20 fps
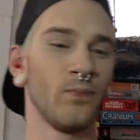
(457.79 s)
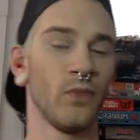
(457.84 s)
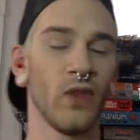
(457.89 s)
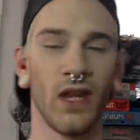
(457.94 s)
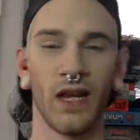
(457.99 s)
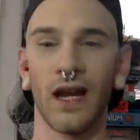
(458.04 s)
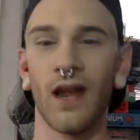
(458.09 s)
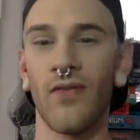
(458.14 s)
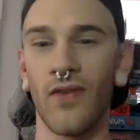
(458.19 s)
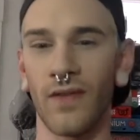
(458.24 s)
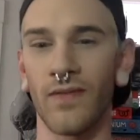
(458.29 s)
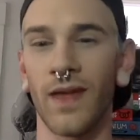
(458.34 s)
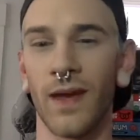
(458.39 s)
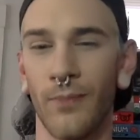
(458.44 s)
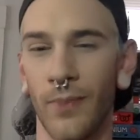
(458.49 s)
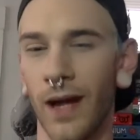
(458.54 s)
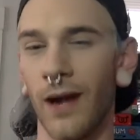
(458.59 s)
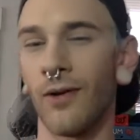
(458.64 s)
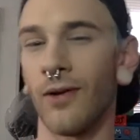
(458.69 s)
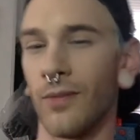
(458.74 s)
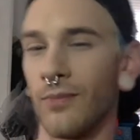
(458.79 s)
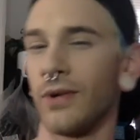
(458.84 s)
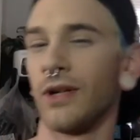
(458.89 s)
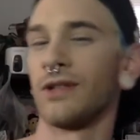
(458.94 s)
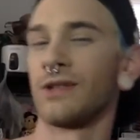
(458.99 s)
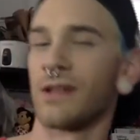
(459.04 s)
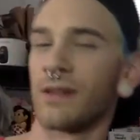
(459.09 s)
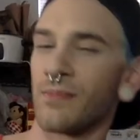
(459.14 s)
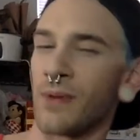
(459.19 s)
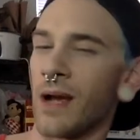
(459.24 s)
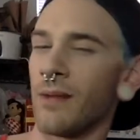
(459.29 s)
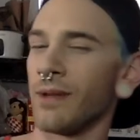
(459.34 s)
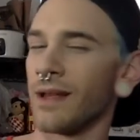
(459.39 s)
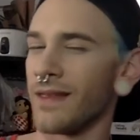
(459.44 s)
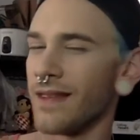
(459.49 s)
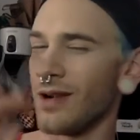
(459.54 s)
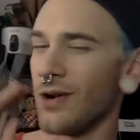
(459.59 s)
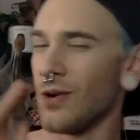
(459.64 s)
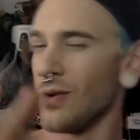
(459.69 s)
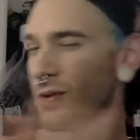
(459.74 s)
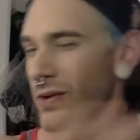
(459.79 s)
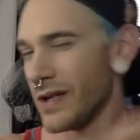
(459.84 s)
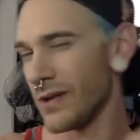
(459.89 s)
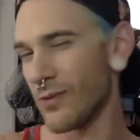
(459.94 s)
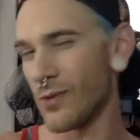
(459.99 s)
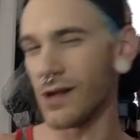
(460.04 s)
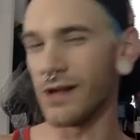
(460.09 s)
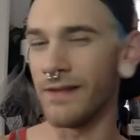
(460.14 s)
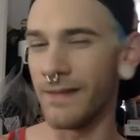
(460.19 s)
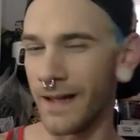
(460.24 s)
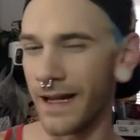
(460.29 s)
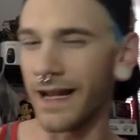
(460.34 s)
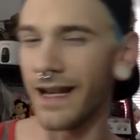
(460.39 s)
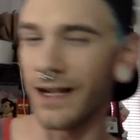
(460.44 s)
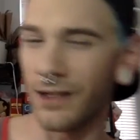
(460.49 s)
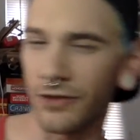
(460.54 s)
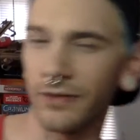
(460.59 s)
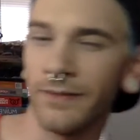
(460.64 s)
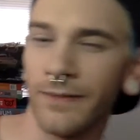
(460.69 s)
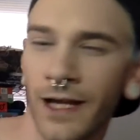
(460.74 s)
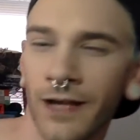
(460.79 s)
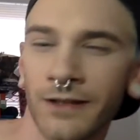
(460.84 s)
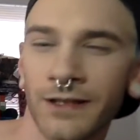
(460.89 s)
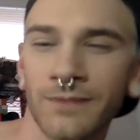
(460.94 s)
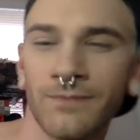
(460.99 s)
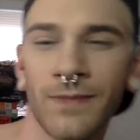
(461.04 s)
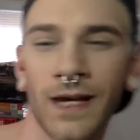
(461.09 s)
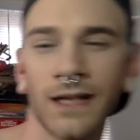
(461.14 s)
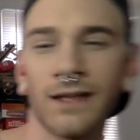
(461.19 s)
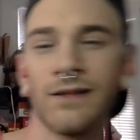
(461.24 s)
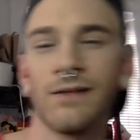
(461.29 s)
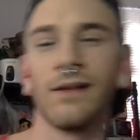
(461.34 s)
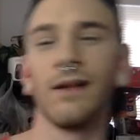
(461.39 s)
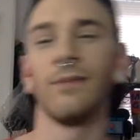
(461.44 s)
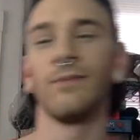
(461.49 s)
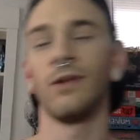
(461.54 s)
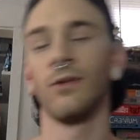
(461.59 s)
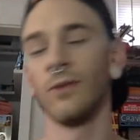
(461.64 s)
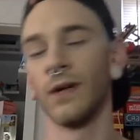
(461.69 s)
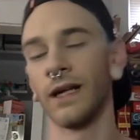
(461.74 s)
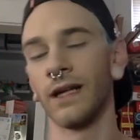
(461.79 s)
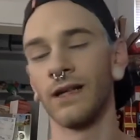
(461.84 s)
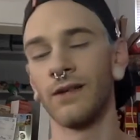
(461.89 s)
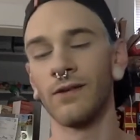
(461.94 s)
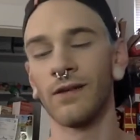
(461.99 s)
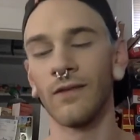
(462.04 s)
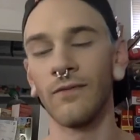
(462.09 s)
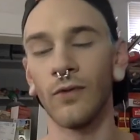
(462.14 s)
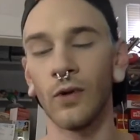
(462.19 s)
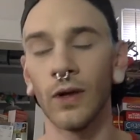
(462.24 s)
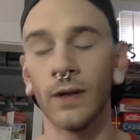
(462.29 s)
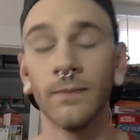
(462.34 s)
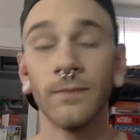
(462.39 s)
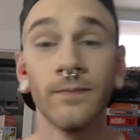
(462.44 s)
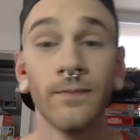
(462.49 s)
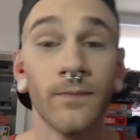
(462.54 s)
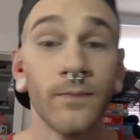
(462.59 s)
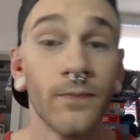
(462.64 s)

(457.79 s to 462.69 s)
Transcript: Like, I think that powder brush is probably the only one that actually matches up to what I use it for.